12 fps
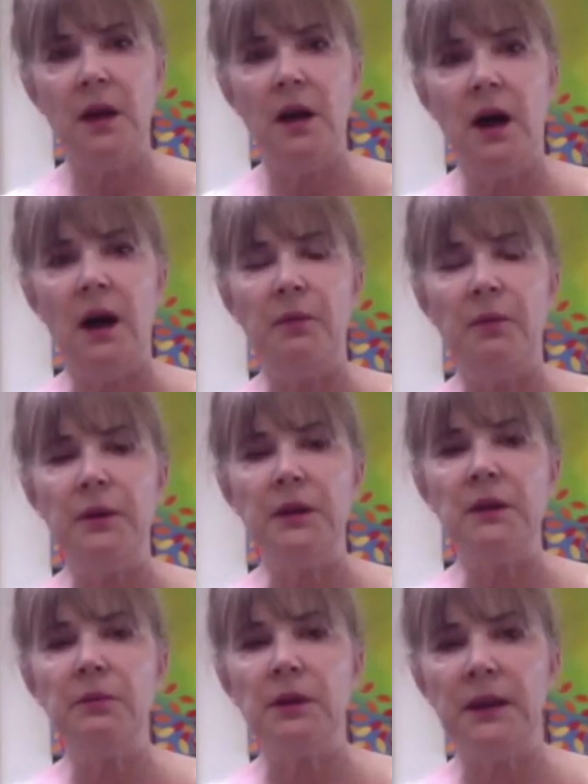I
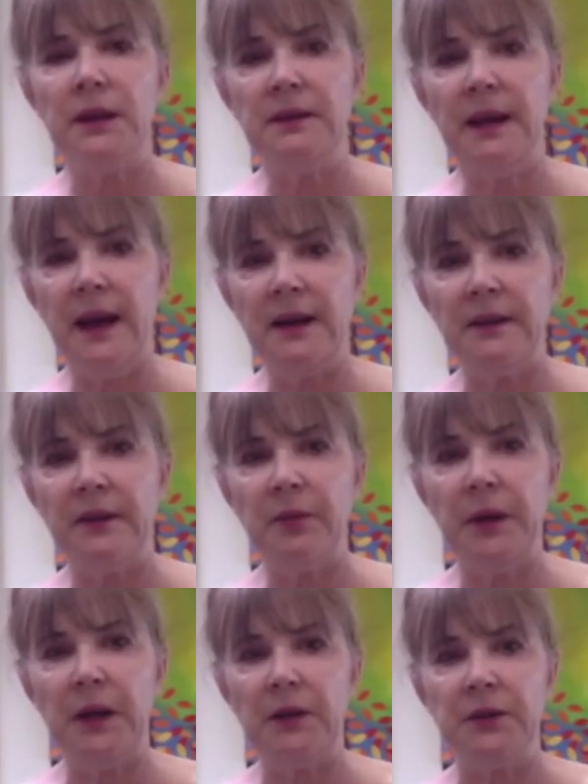really relate to Agnes
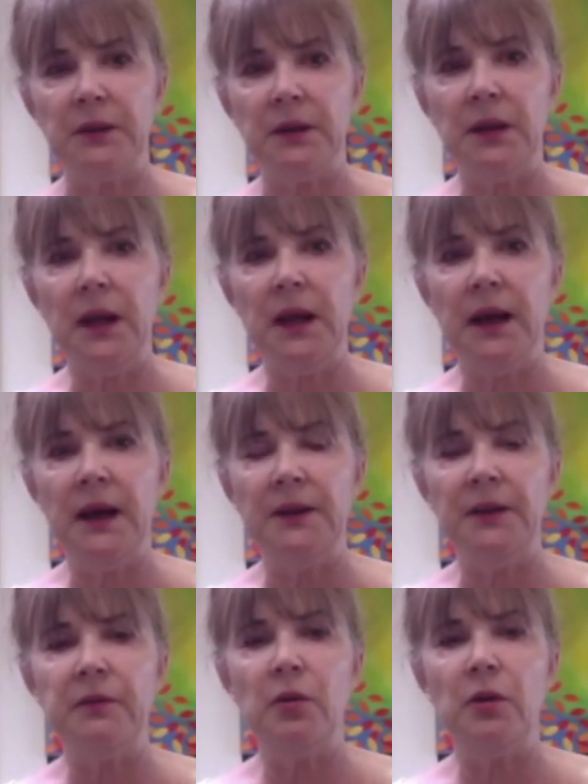Pelton,
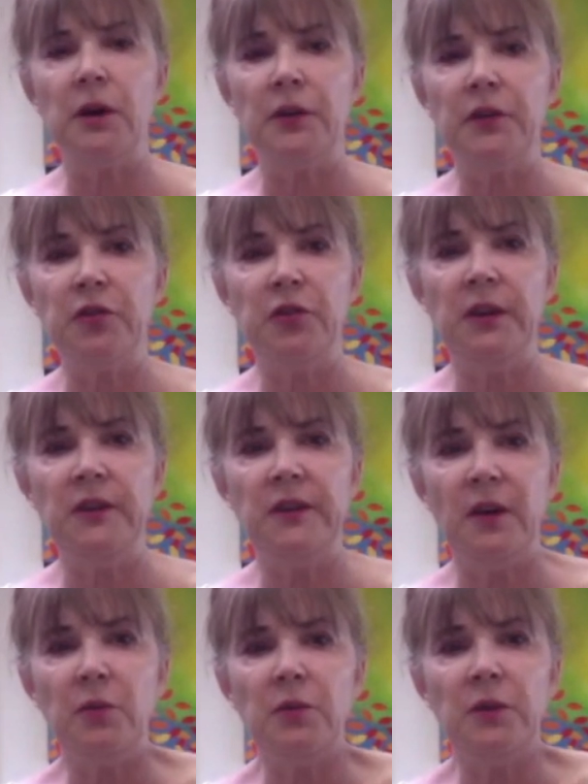and of course, she's
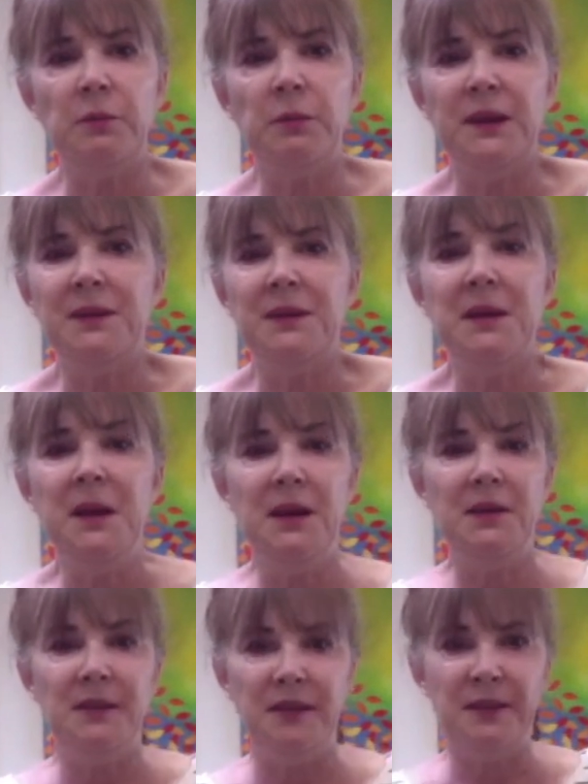only been
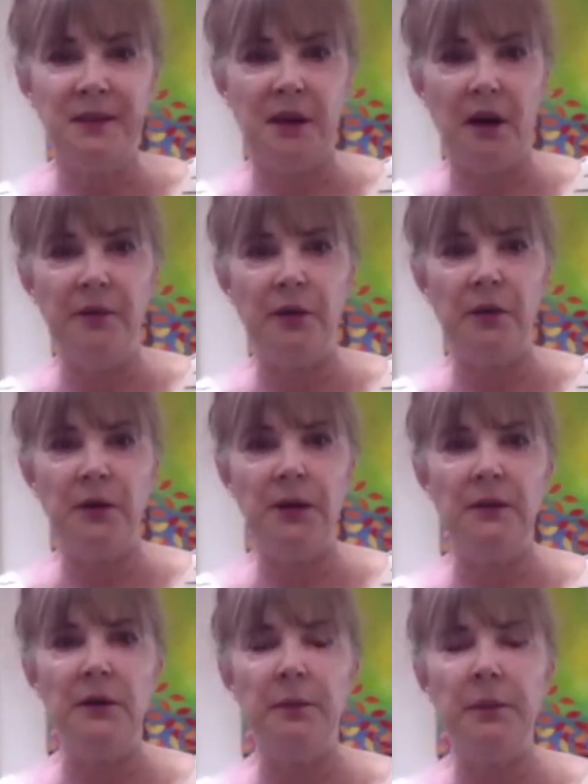discovered
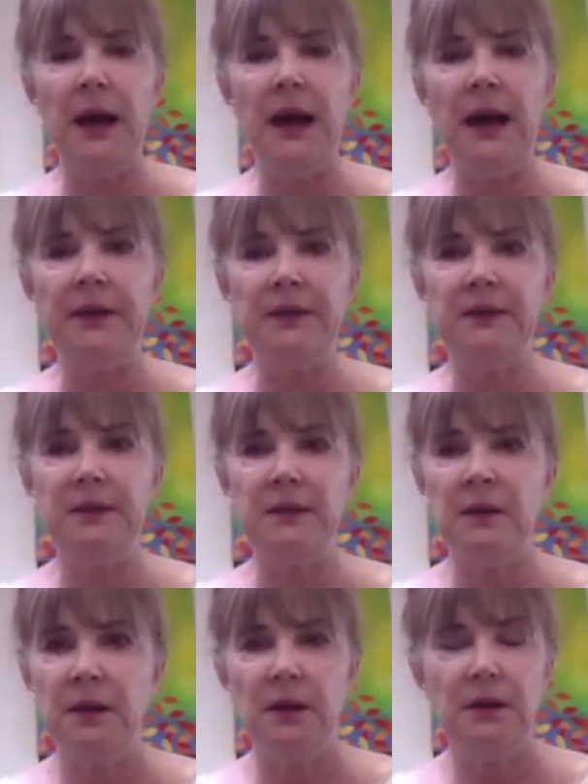in the past
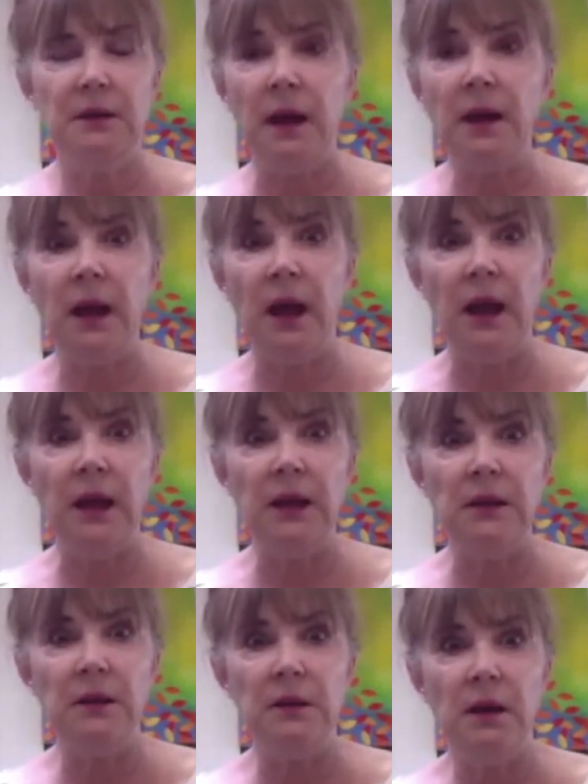
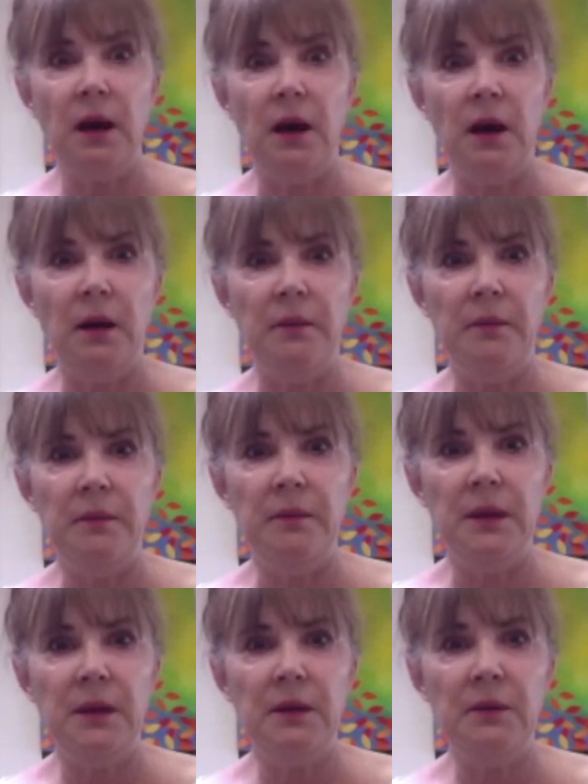decade.
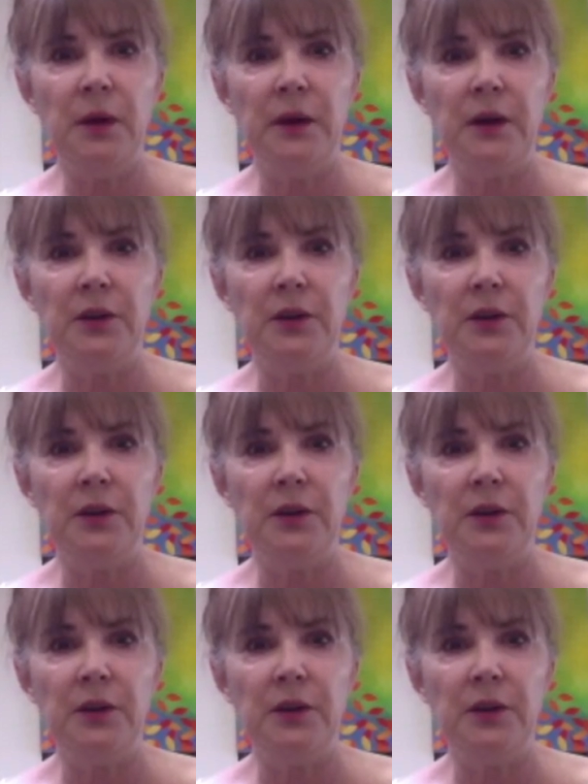Whereas